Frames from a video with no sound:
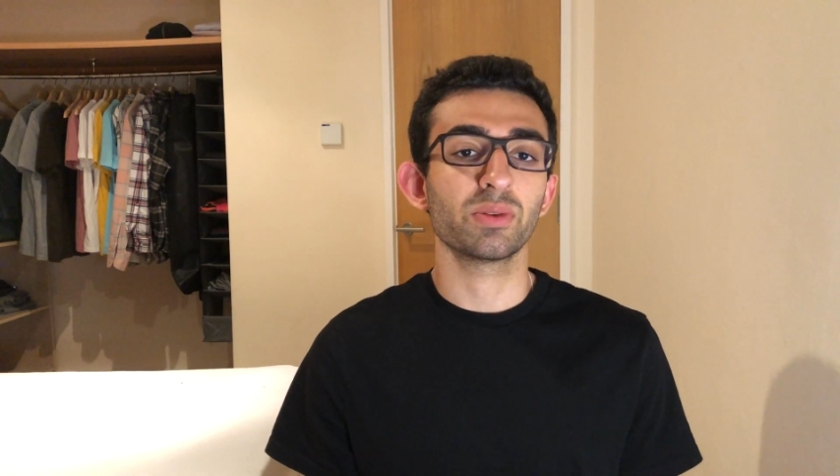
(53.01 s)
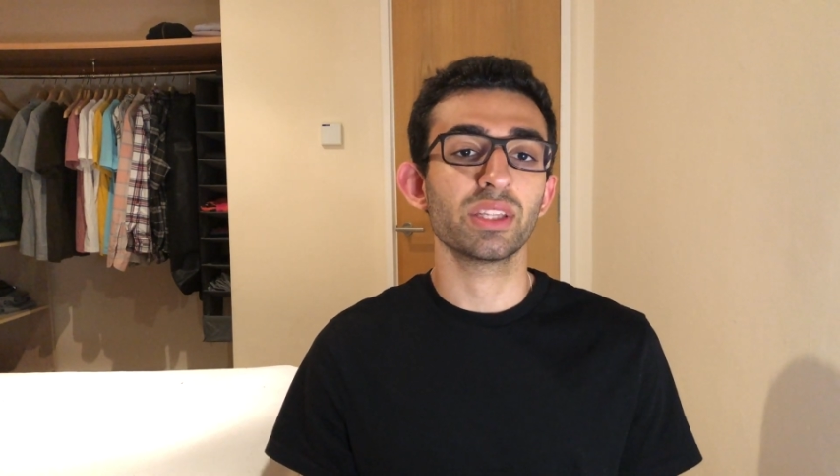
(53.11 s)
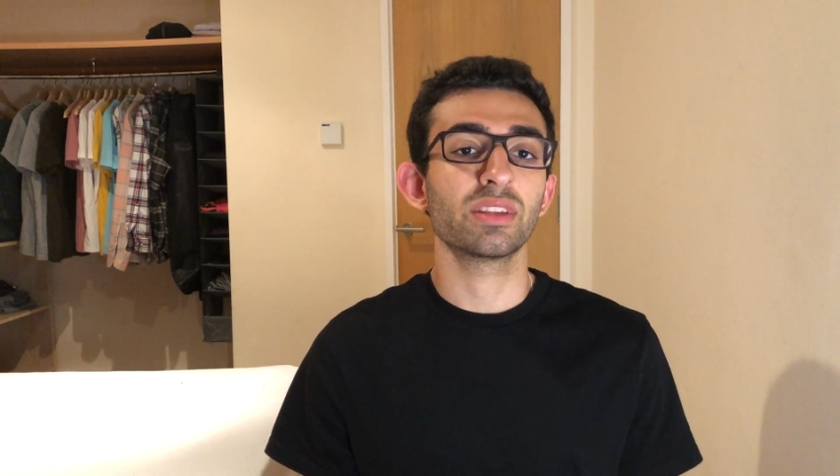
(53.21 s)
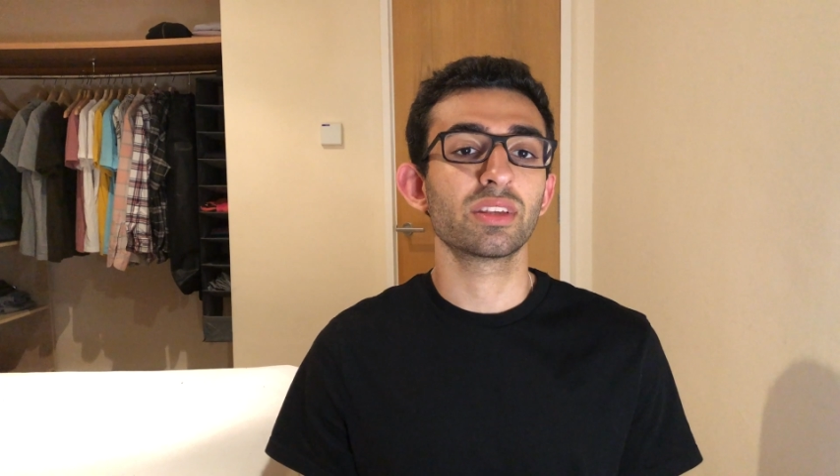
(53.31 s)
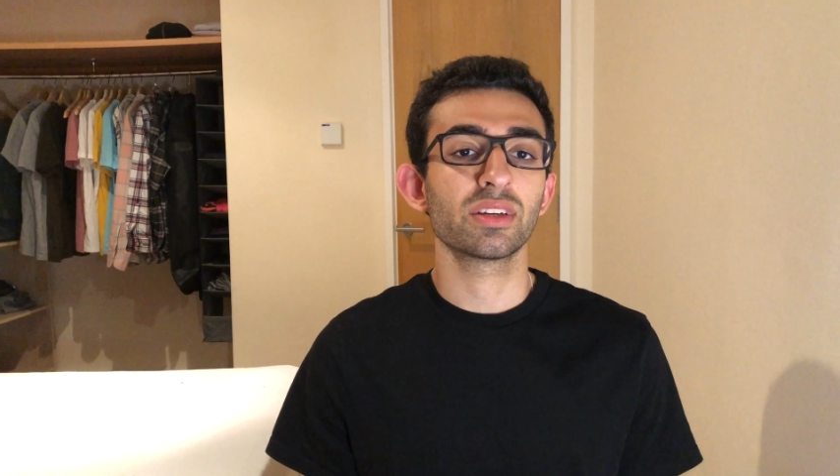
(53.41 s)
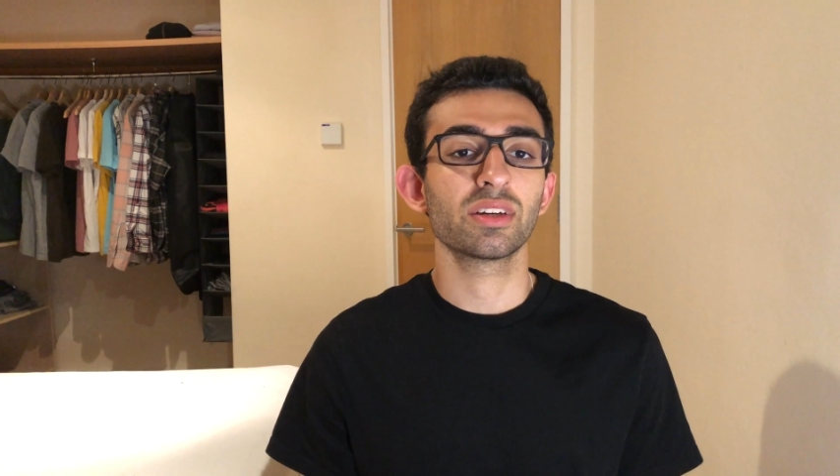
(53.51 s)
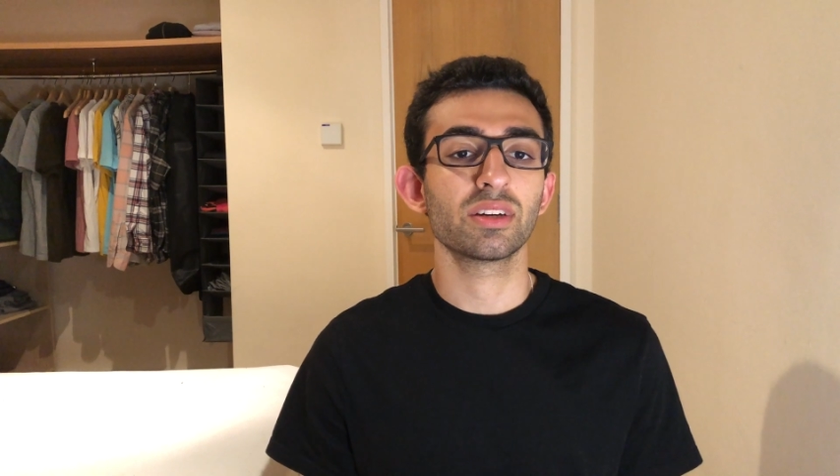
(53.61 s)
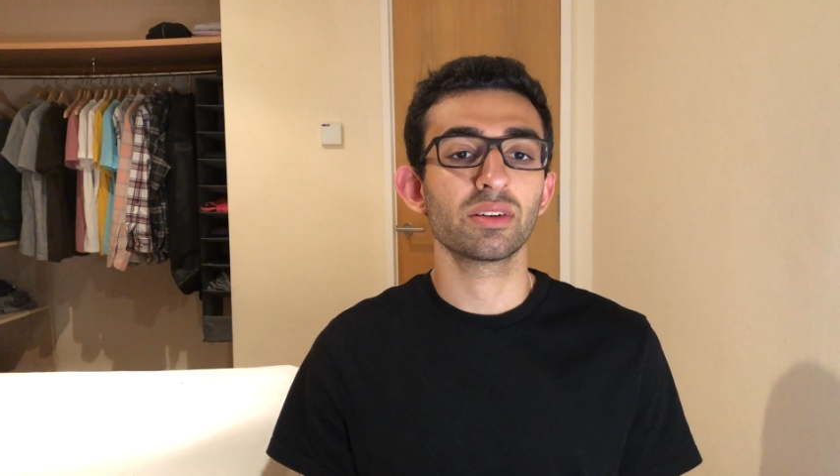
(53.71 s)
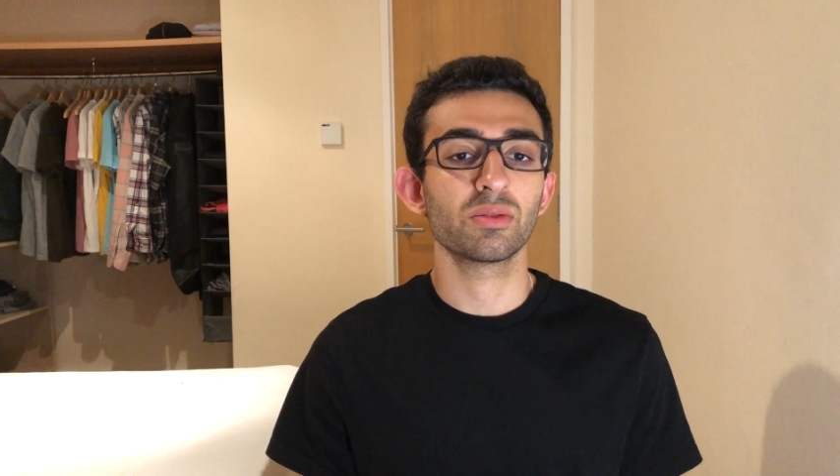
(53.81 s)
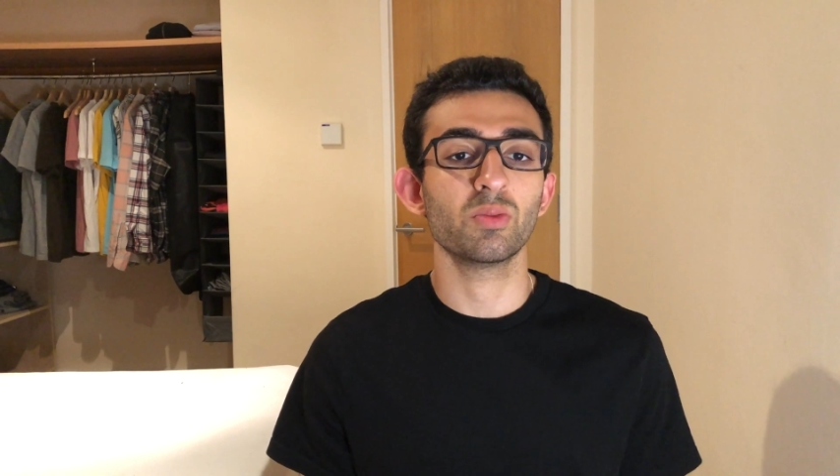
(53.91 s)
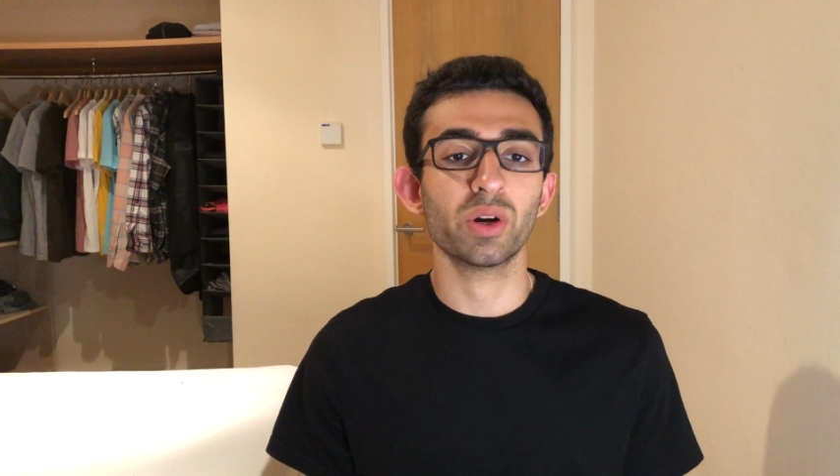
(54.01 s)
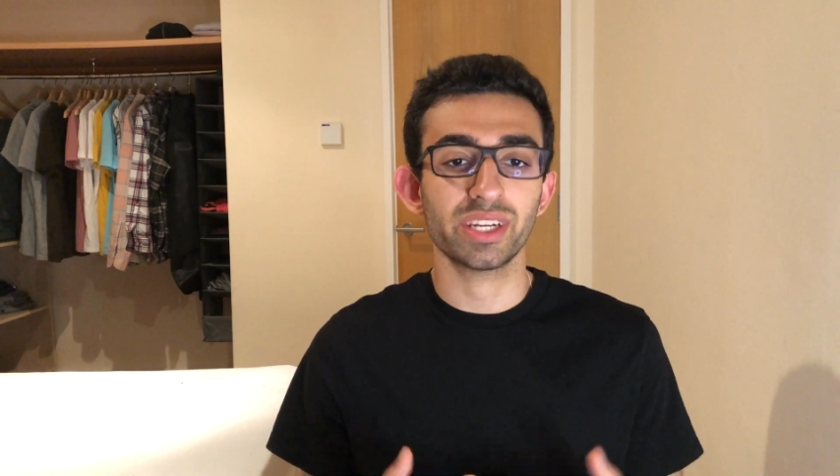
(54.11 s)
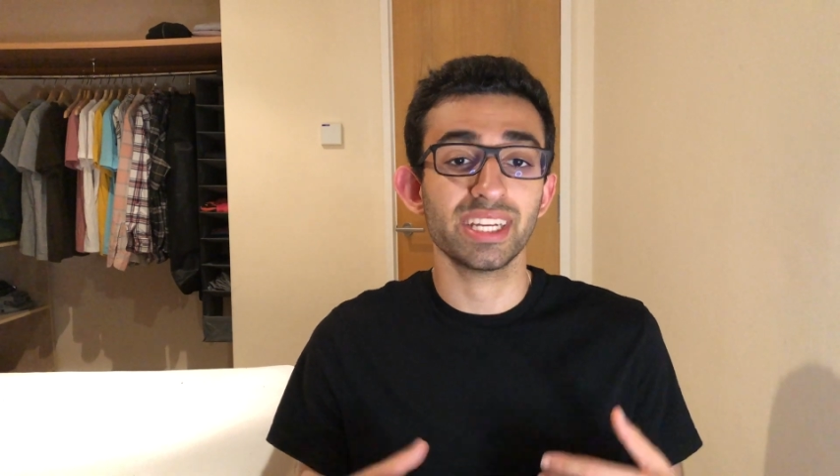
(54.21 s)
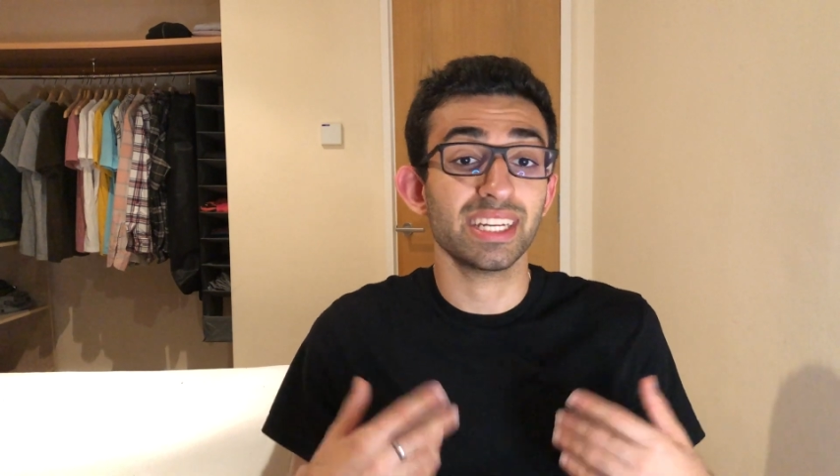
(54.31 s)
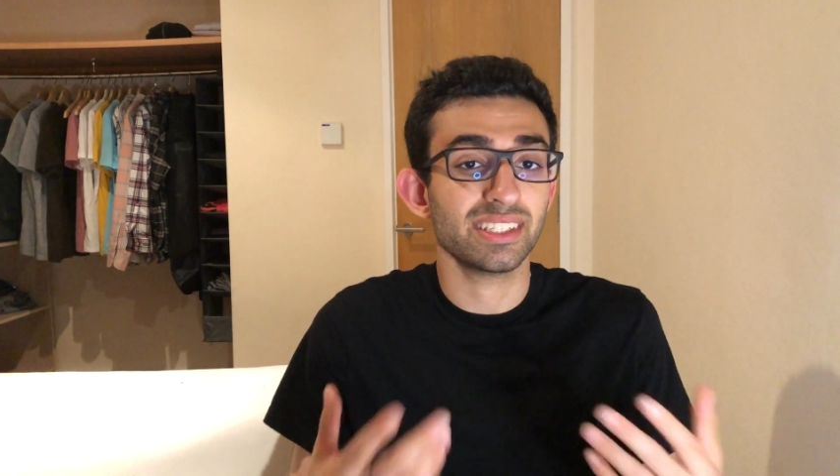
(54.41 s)
with what
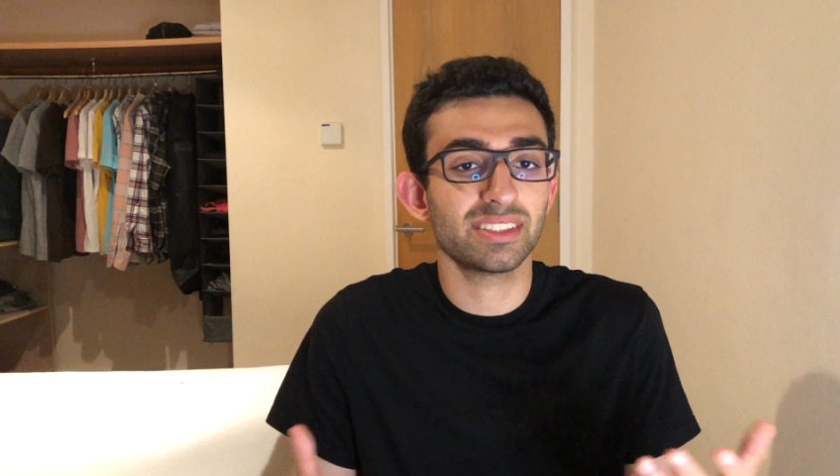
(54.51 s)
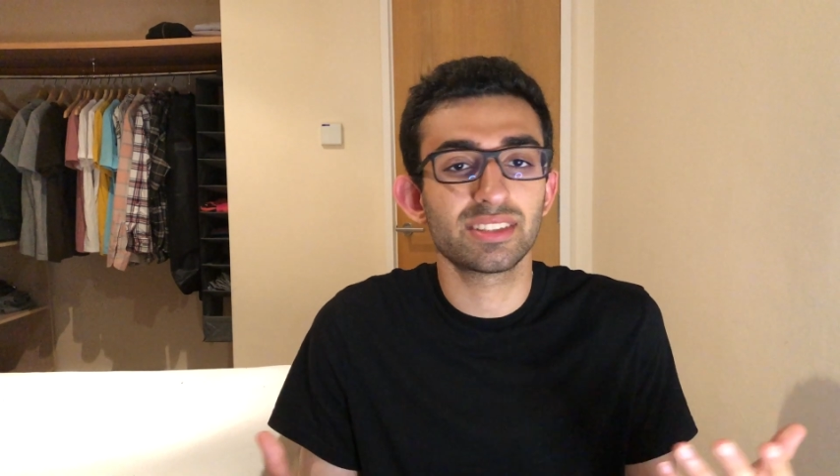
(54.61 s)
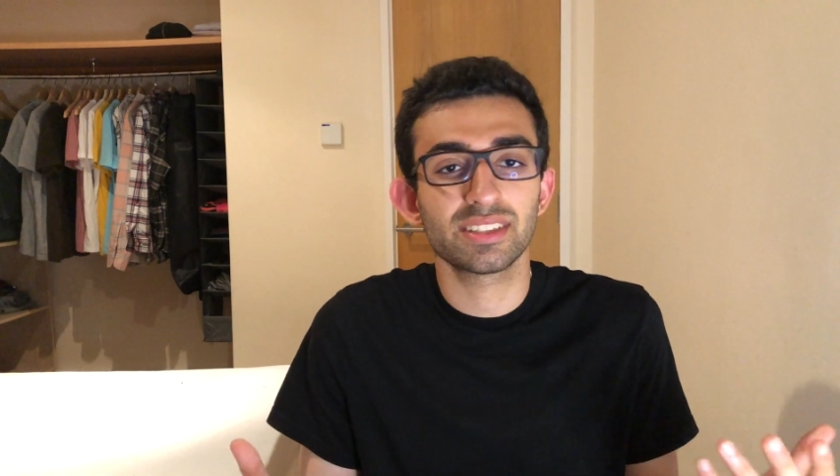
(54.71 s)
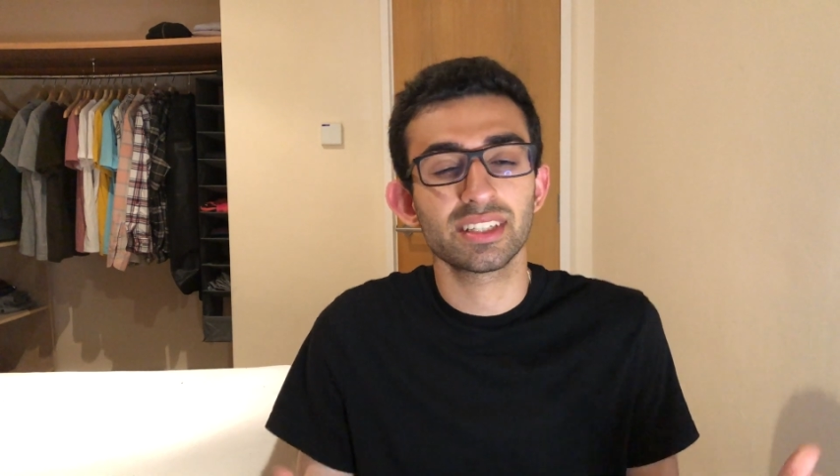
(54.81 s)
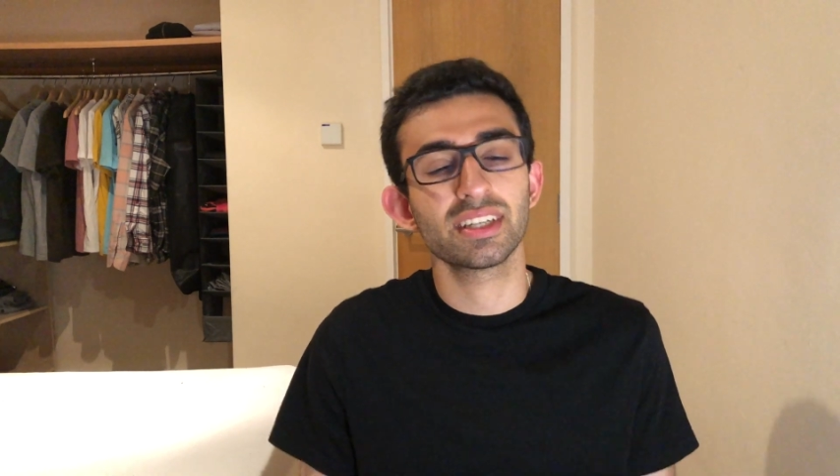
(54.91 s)
it is.